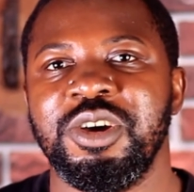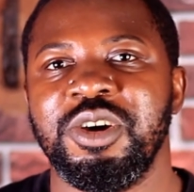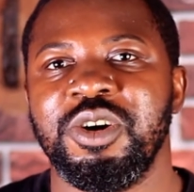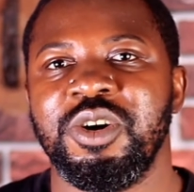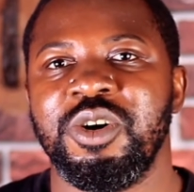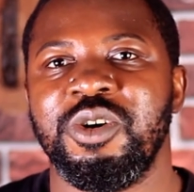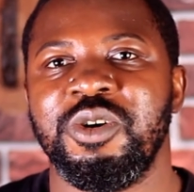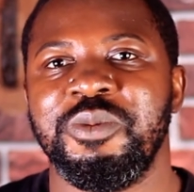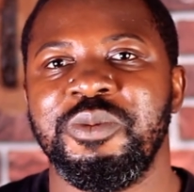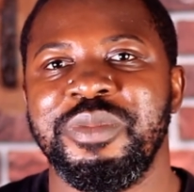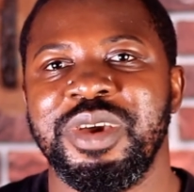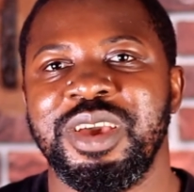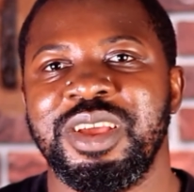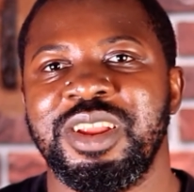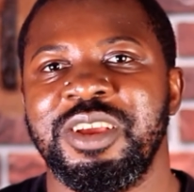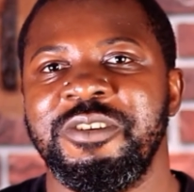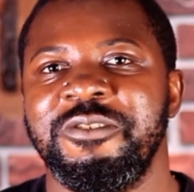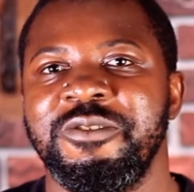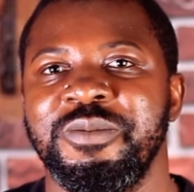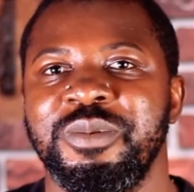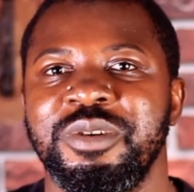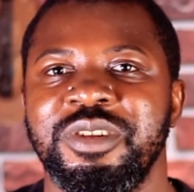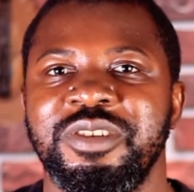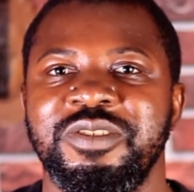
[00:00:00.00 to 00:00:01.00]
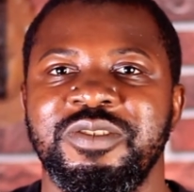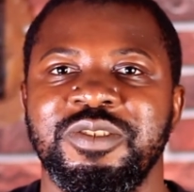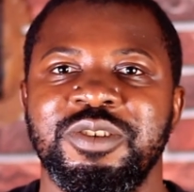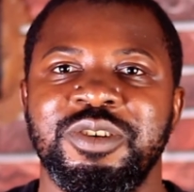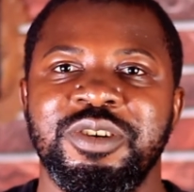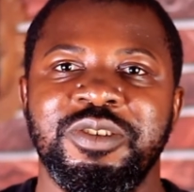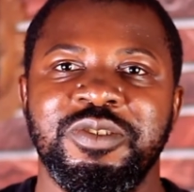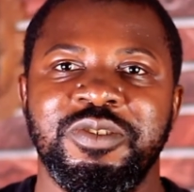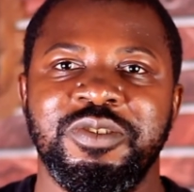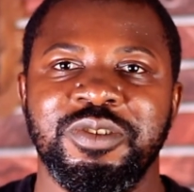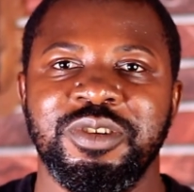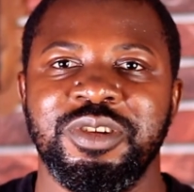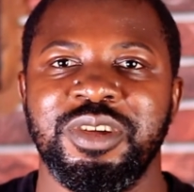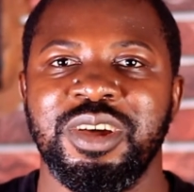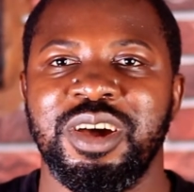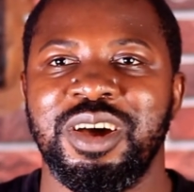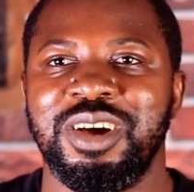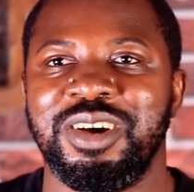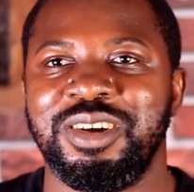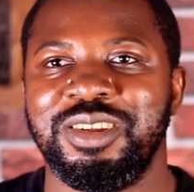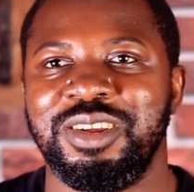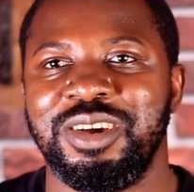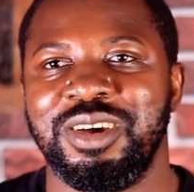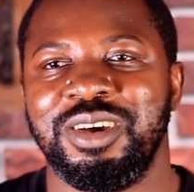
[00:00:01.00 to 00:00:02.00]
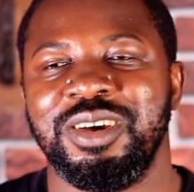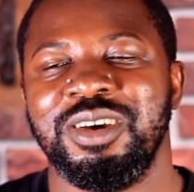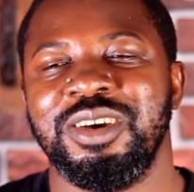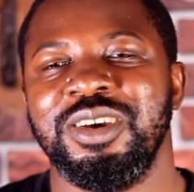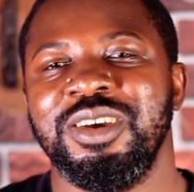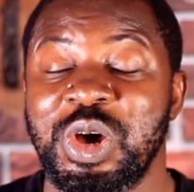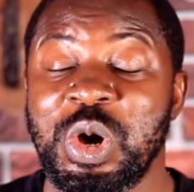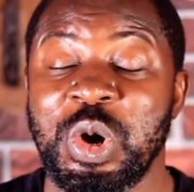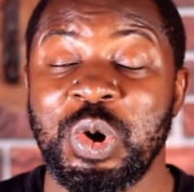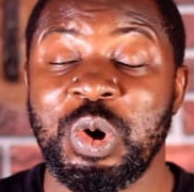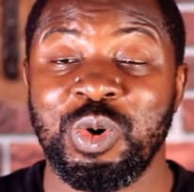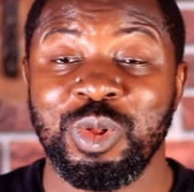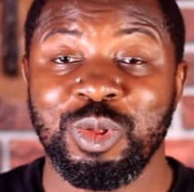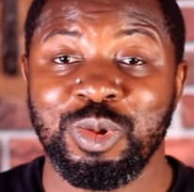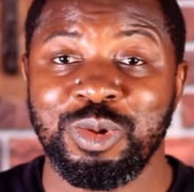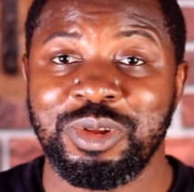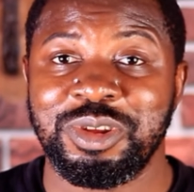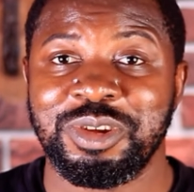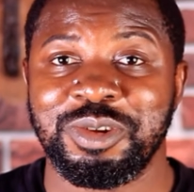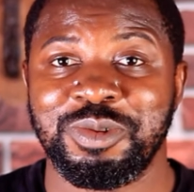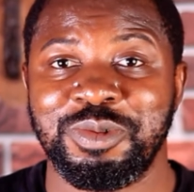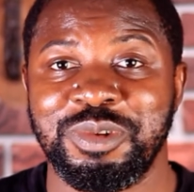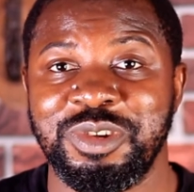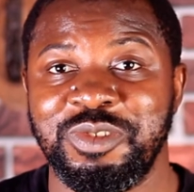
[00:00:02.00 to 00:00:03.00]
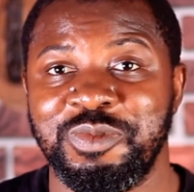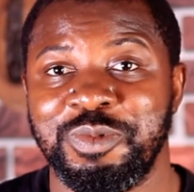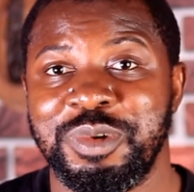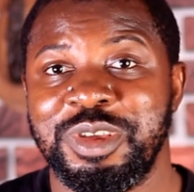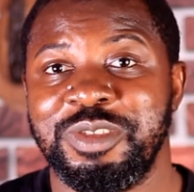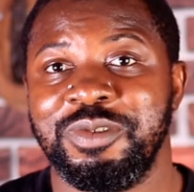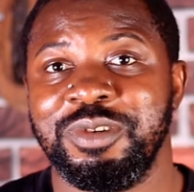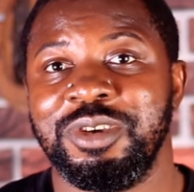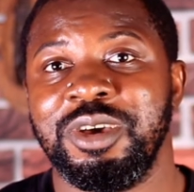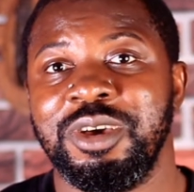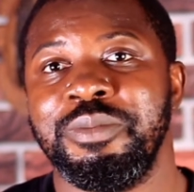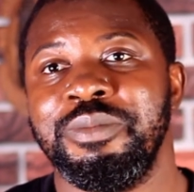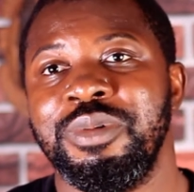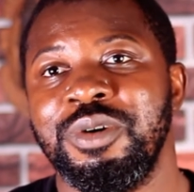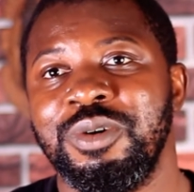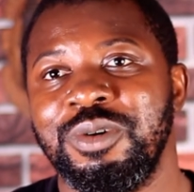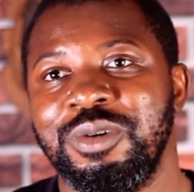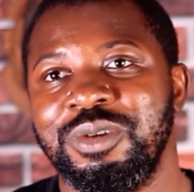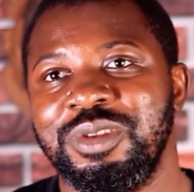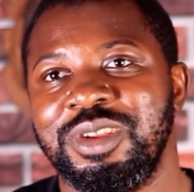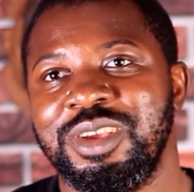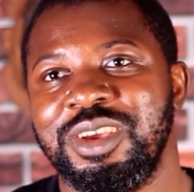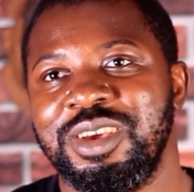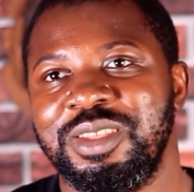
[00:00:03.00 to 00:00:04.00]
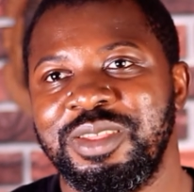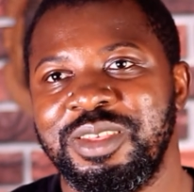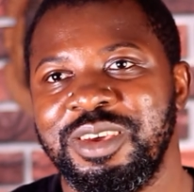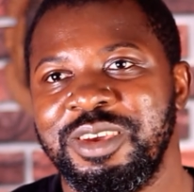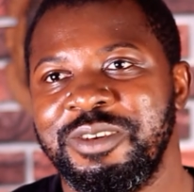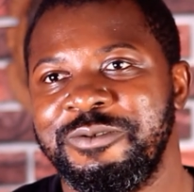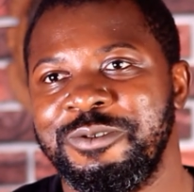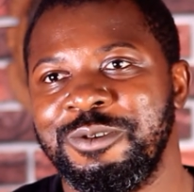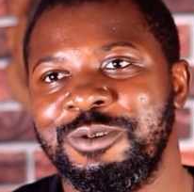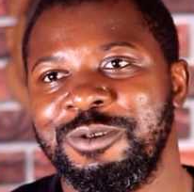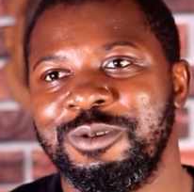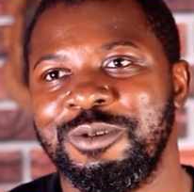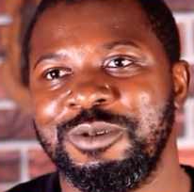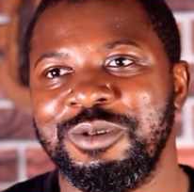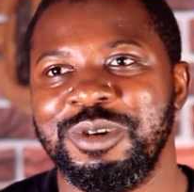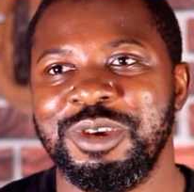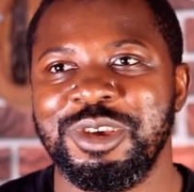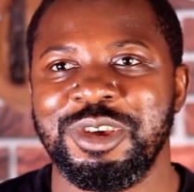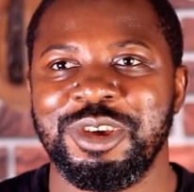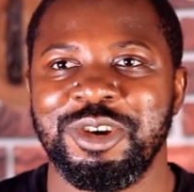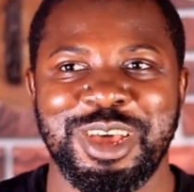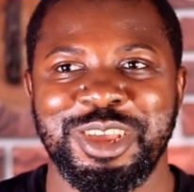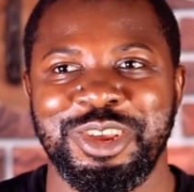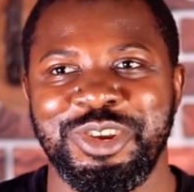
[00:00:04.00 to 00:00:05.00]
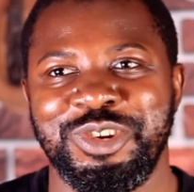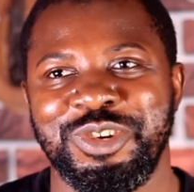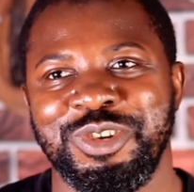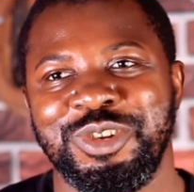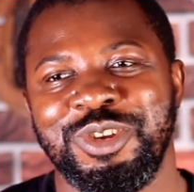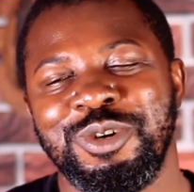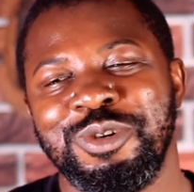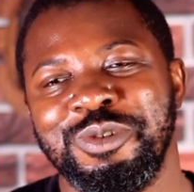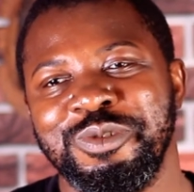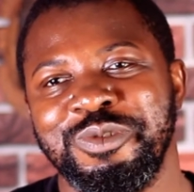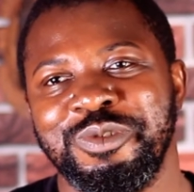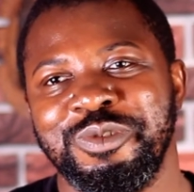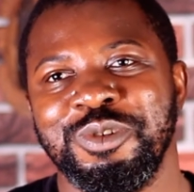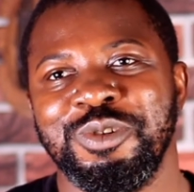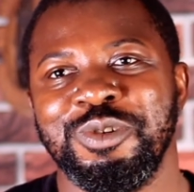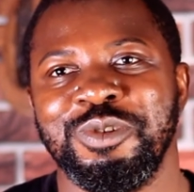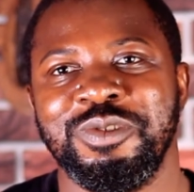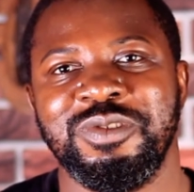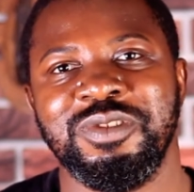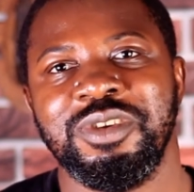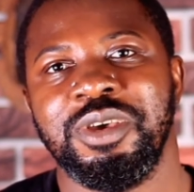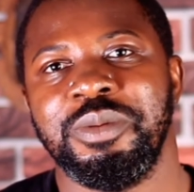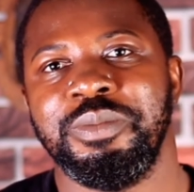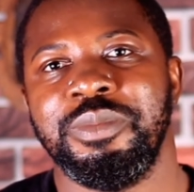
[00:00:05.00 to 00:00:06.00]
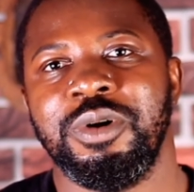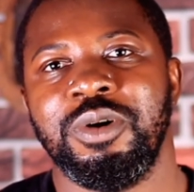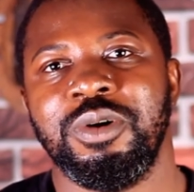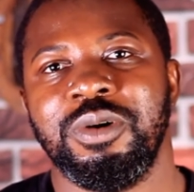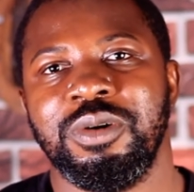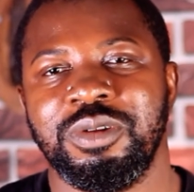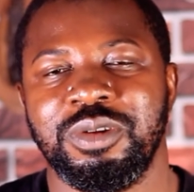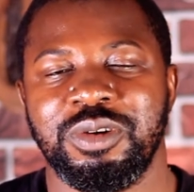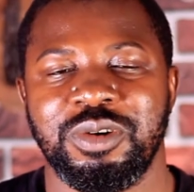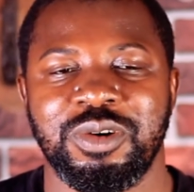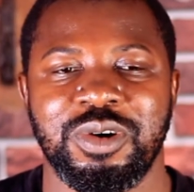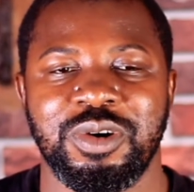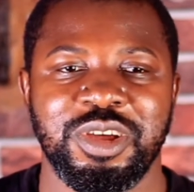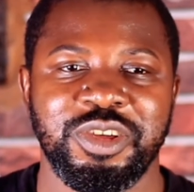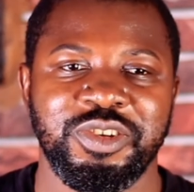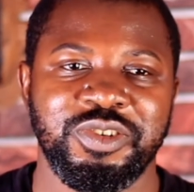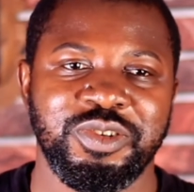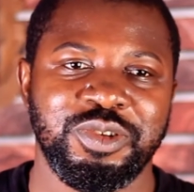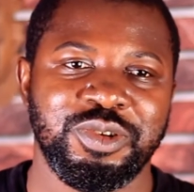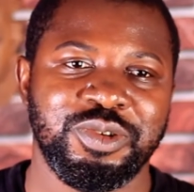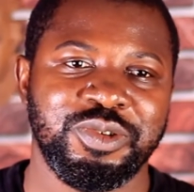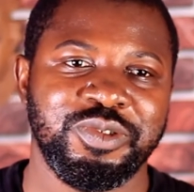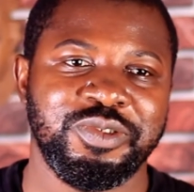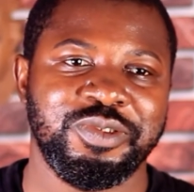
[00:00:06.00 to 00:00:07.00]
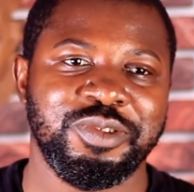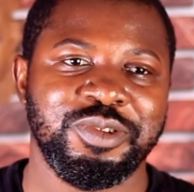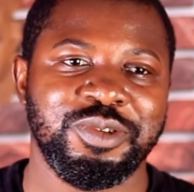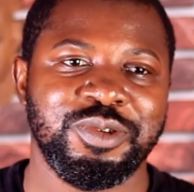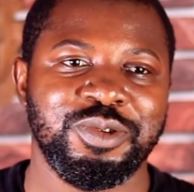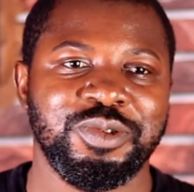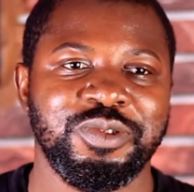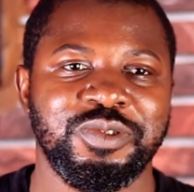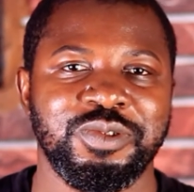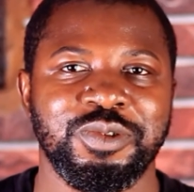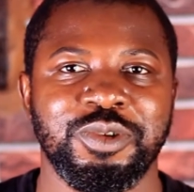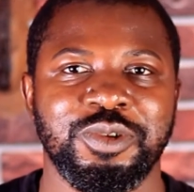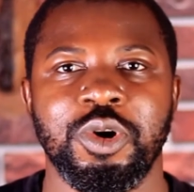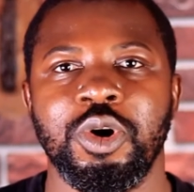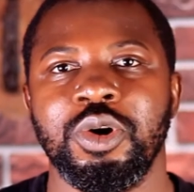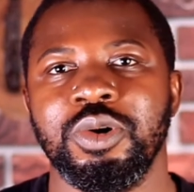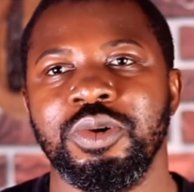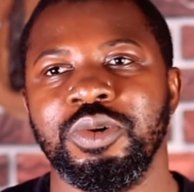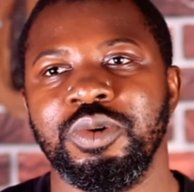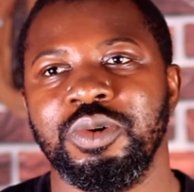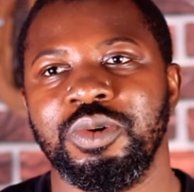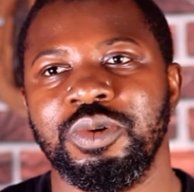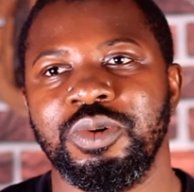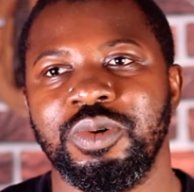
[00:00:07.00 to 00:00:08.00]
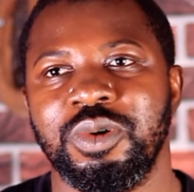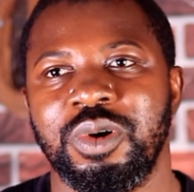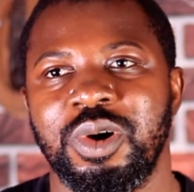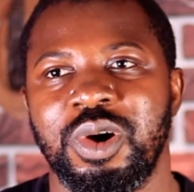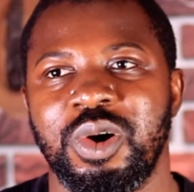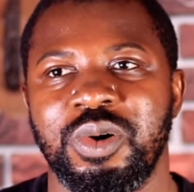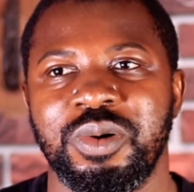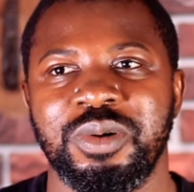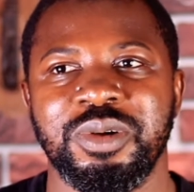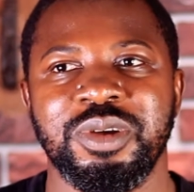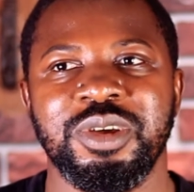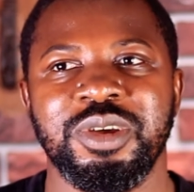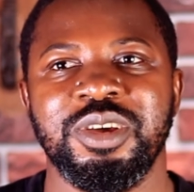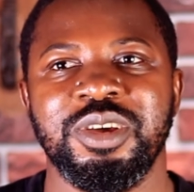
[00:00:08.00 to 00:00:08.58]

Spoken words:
or man, everybody's going to Ghana, or Ludacris went to Gabon, and therefore I should also go to Gabon, or I should also go to Congo, or